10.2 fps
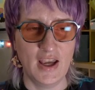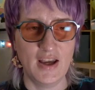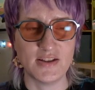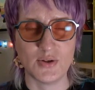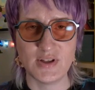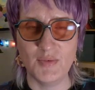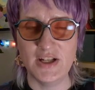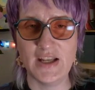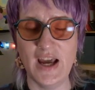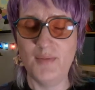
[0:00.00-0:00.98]
And so
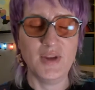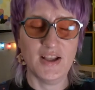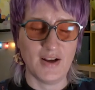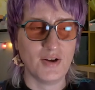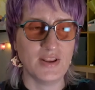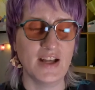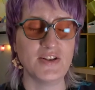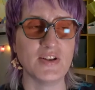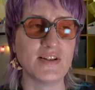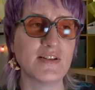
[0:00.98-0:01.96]
somebody tapped me and I,
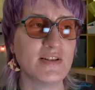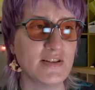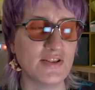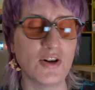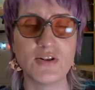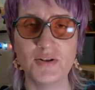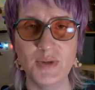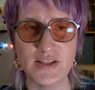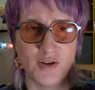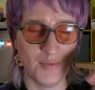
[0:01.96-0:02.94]
that just startled
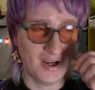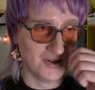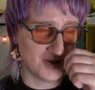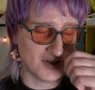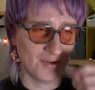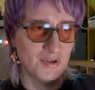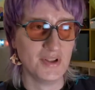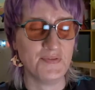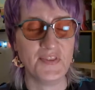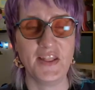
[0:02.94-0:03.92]
me so much. So
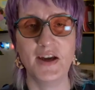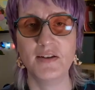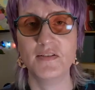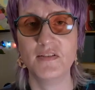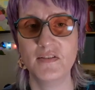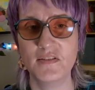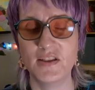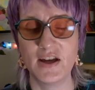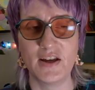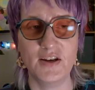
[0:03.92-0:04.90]
that
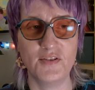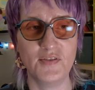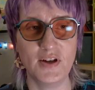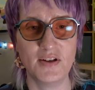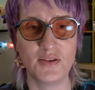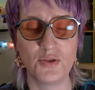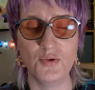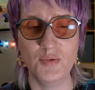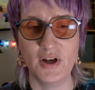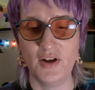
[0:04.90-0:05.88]
that kind of uh,
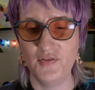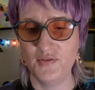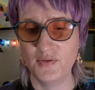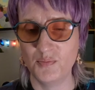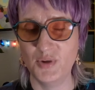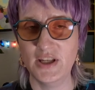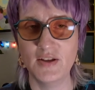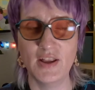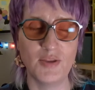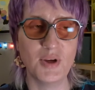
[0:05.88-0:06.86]
threw me off
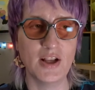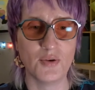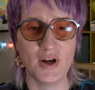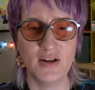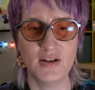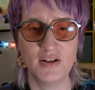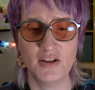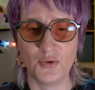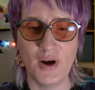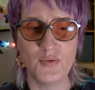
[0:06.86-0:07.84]
big, at the beginning of the ride.
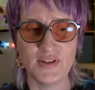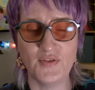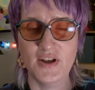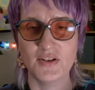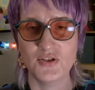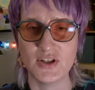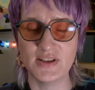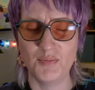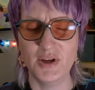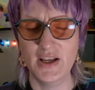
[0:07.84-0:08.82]
The ride was fun,
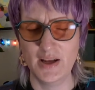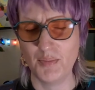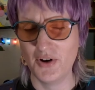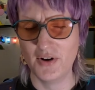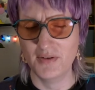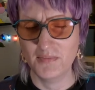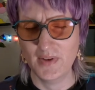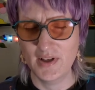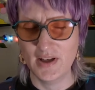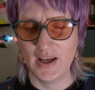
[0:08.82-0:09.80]
just the beginning part.
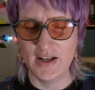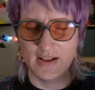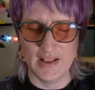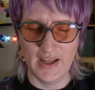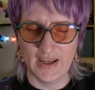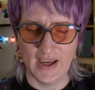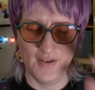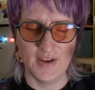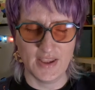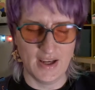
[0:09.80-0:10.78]
I didn't like
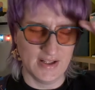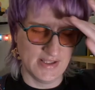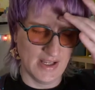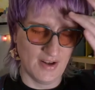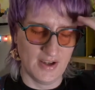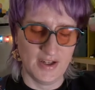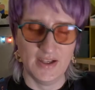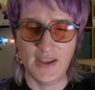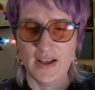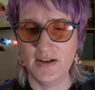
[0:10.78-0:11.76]
having that headset on
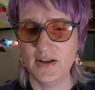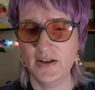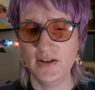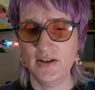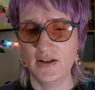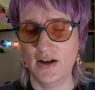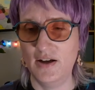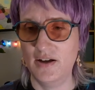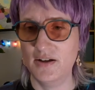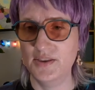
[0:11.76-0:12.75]
and then
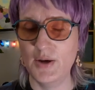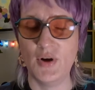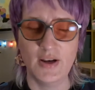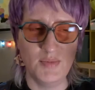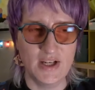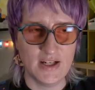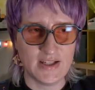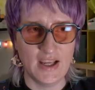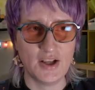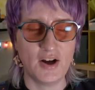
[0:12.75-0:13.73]
Uh, they wanted me to
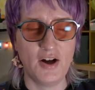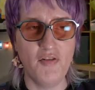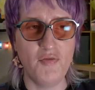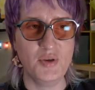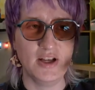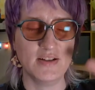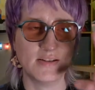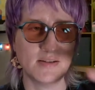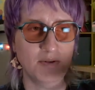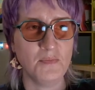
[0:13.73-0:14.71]
take it off
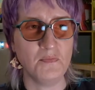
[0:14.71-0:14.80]
because,